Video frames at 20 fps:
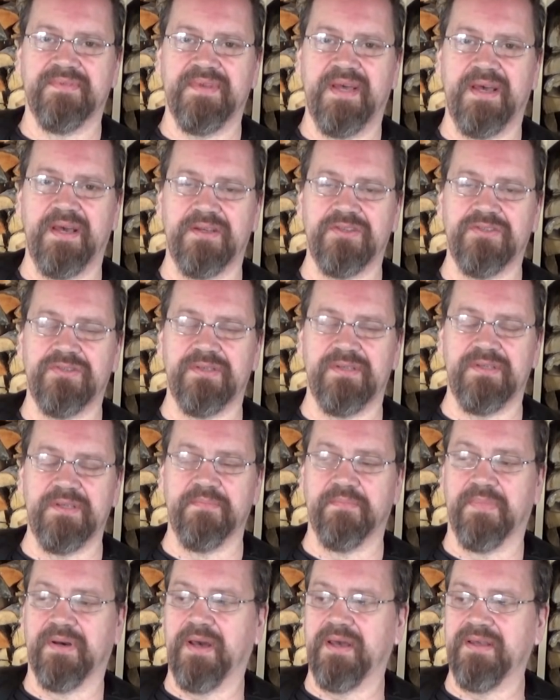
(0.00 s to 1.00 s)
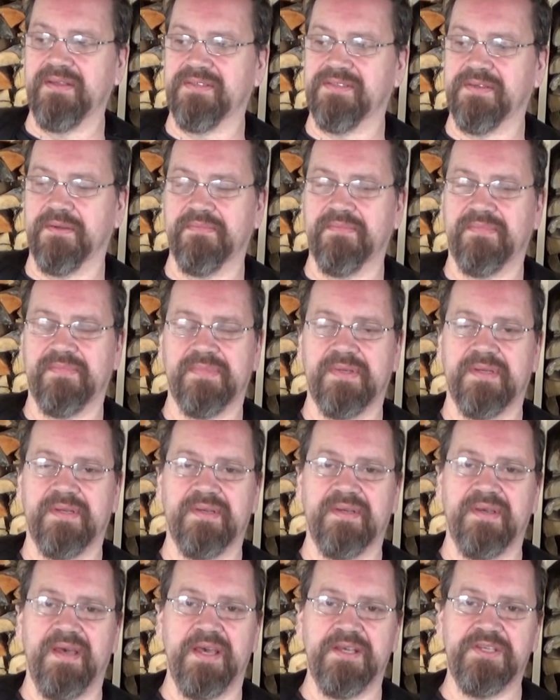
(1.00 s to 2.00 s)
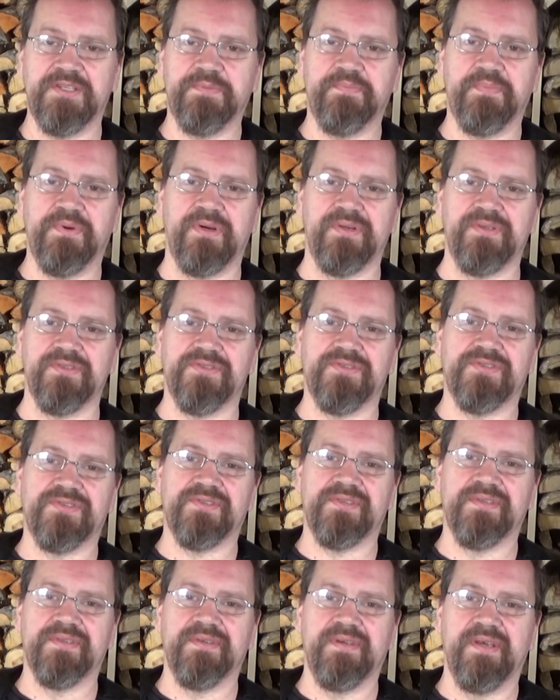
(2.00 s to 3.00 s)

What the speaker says: actually, by some experts